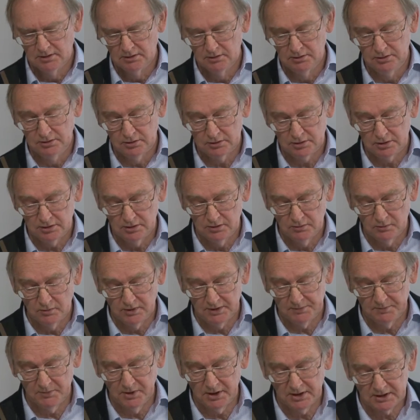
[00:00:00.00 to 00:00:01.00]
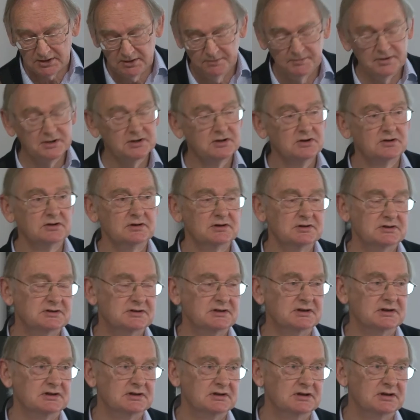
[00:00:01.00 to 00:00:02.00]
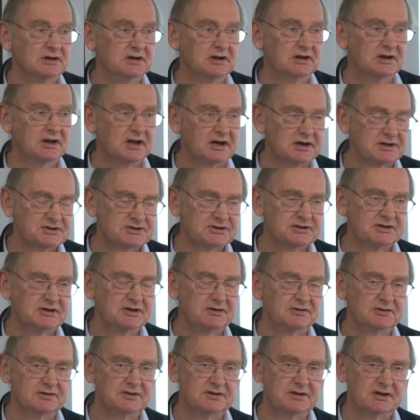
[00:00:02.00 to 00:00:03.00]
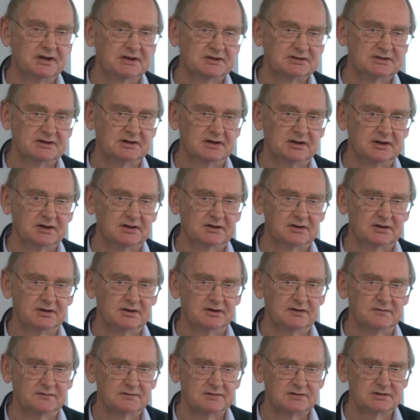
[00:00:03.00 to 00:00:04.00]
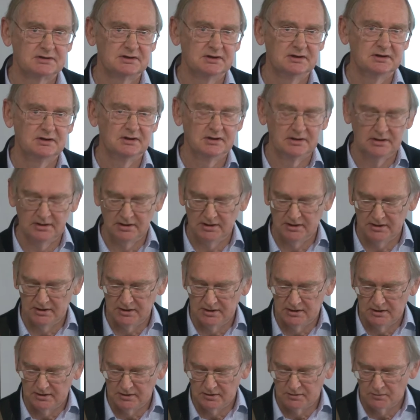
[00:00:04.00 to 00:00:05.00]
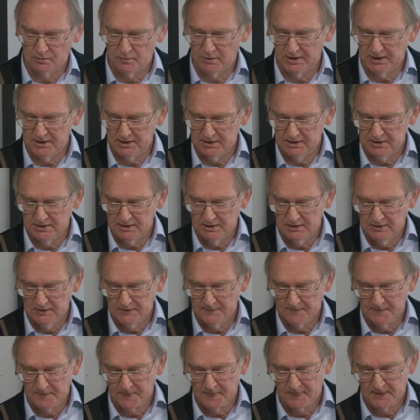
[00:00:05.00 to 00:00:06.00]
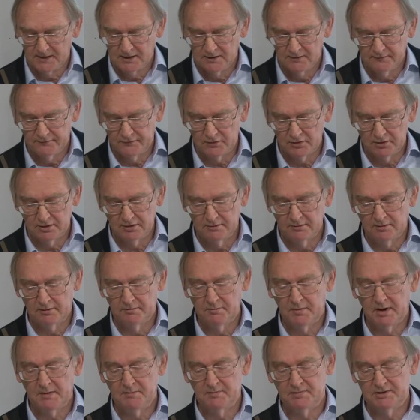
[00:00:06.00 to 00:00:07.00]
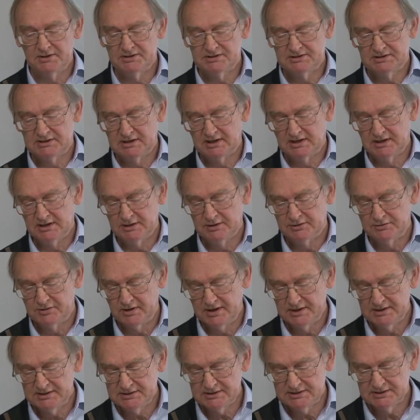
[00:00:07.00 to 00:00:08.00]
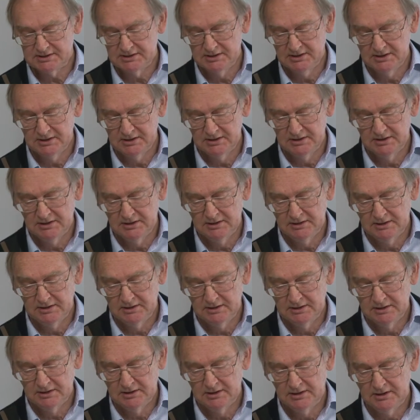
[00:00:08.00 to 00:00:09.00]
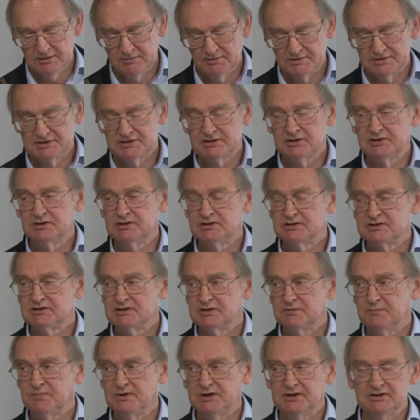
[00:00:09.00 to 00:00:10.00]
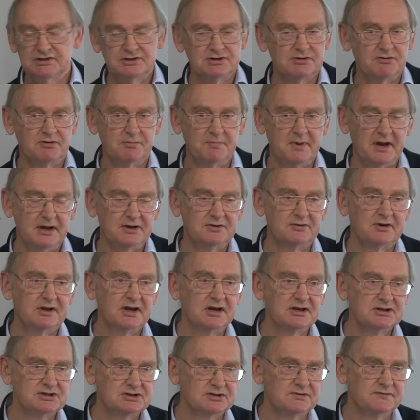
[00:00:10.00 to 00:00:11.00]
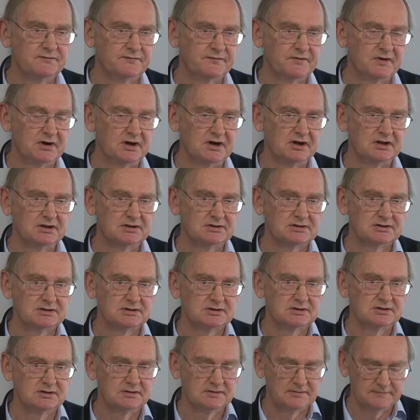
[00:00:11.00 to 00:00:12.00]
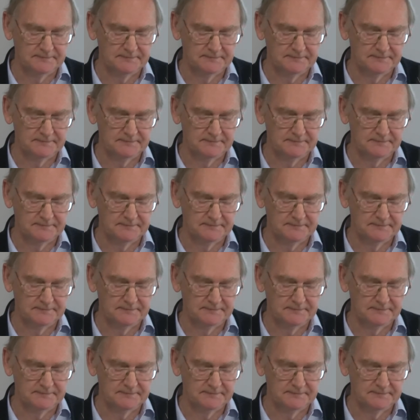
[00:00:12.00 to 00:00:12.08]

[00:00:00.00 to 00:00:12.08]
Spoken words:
Look what Michael McKernan did last year at the National Archives when, for a Remembrance Day address, he researched Bean's repatriation files.